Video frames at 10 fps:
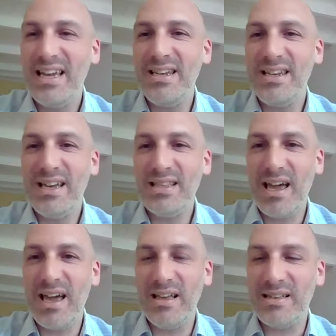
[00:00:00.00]
In that
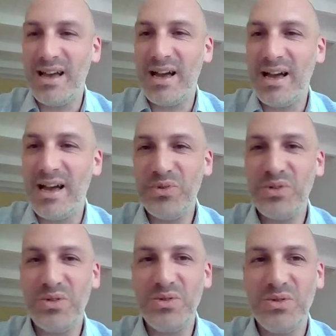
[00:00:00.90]
case, I
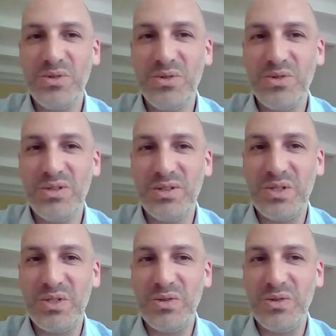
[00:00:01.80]
propose you
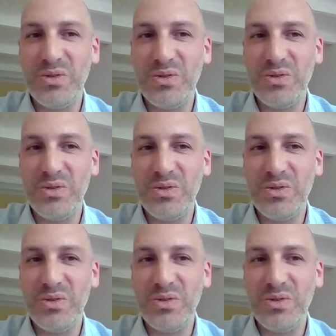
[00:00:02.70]

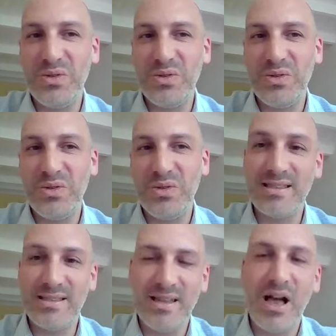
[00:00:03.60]
to
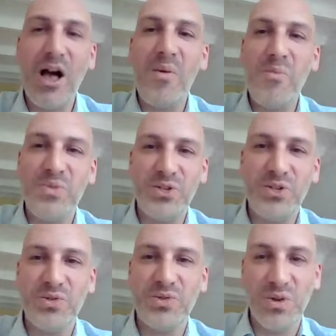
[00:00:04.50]
set
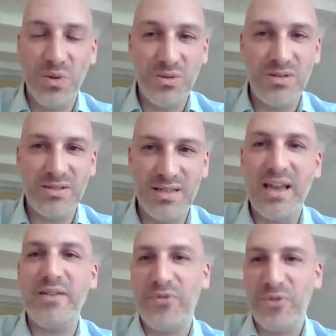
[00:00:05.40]
ambitious goals
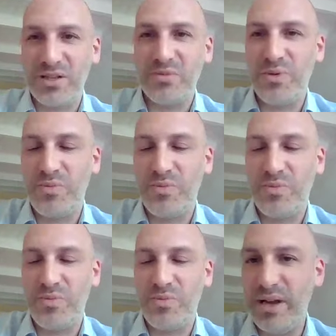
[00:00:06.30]
and, for example,
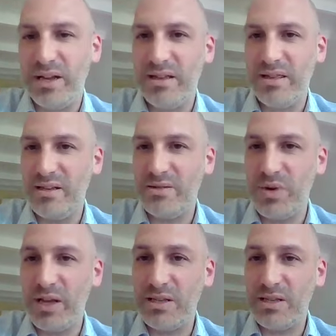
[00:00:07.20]
participate in this
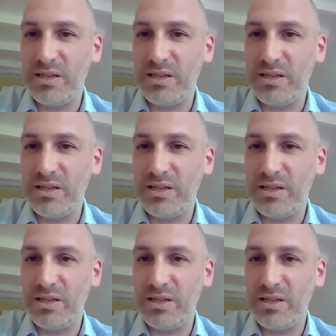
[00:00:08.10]
Race to Zero and
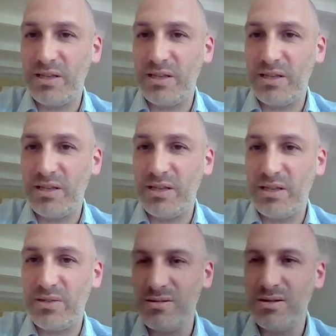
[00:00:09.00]
Race to
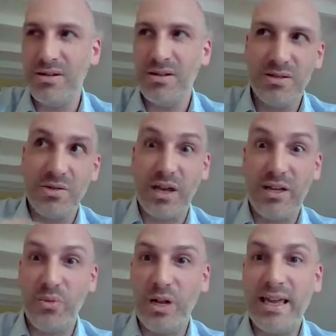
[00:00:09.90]
Resilience, so
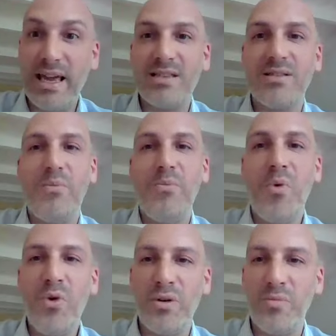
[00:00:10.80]
that you will get some
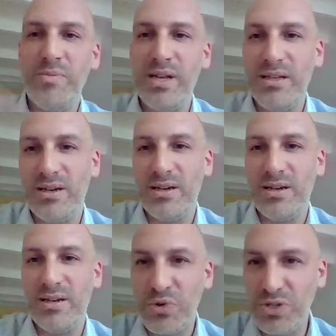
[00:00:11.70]
more media
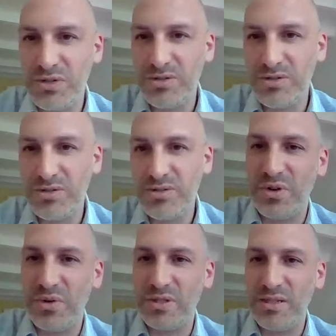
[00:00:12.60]
exposure
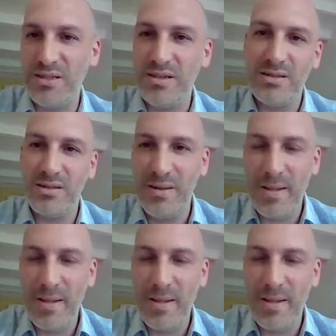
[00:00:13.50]
for your cities,